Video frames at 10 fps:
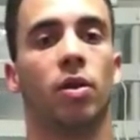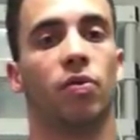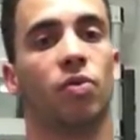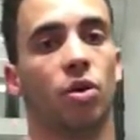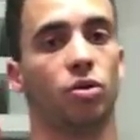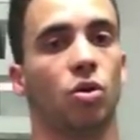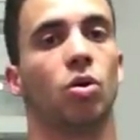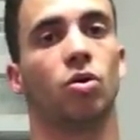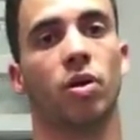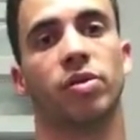for
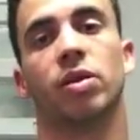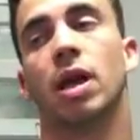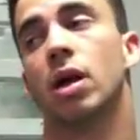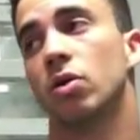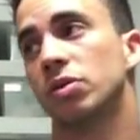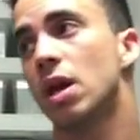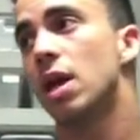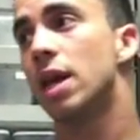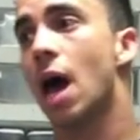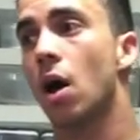adult crested geckos.
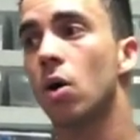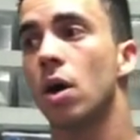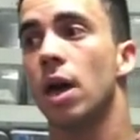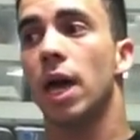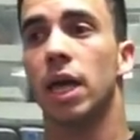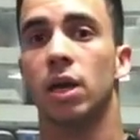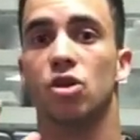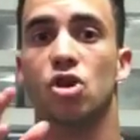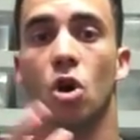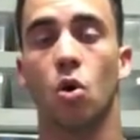Now, a
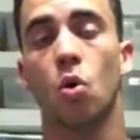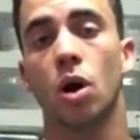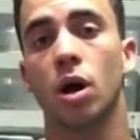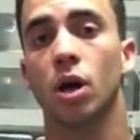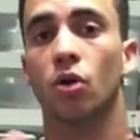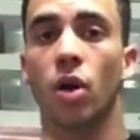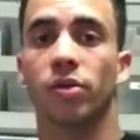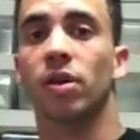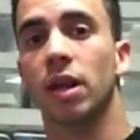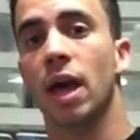Chihuahua
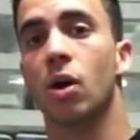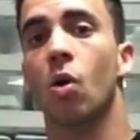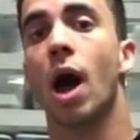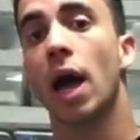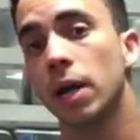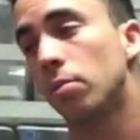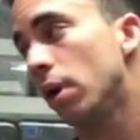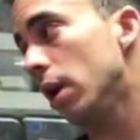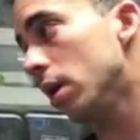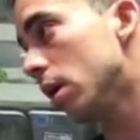crested gecko
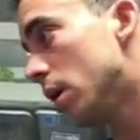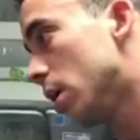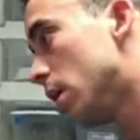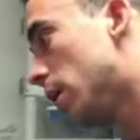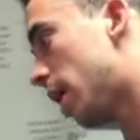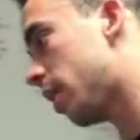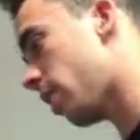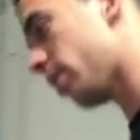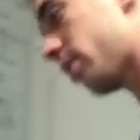hybrid, like this